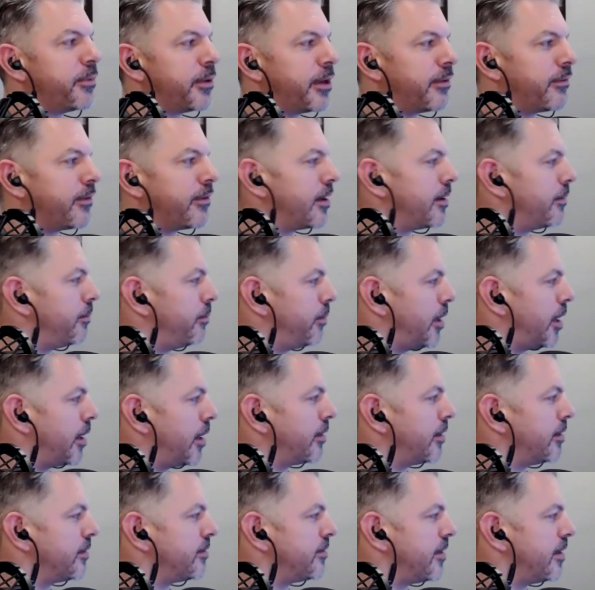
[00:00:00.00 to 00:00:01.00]
but I've got a
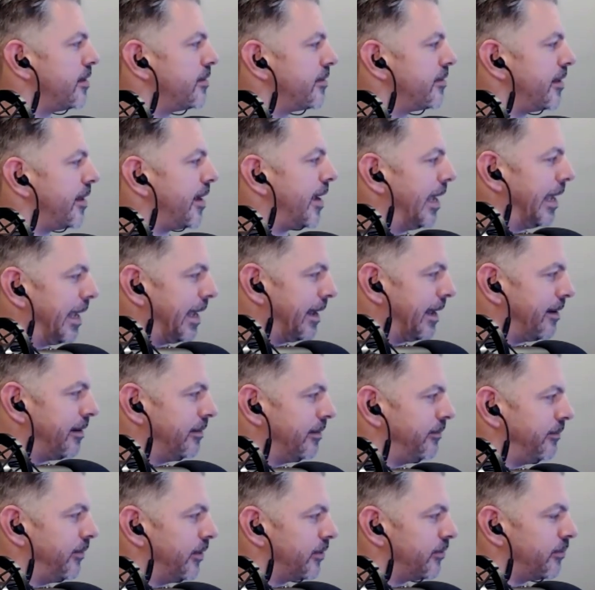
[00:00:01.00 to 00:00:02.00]
block that says that I can't
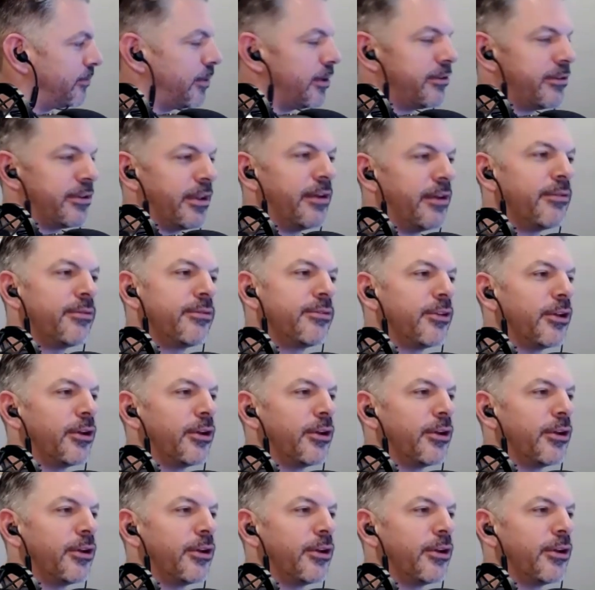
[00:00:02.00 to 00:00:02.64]
fix myself.